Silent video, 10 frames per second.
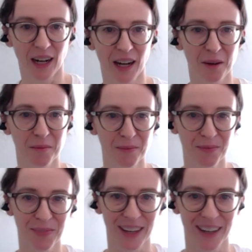All
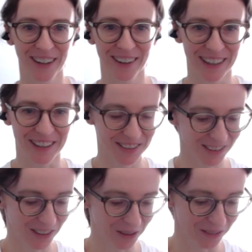right,
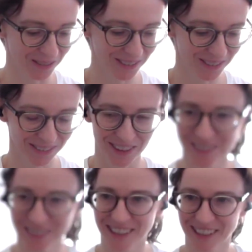so
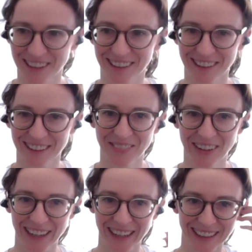Rosie and Matt,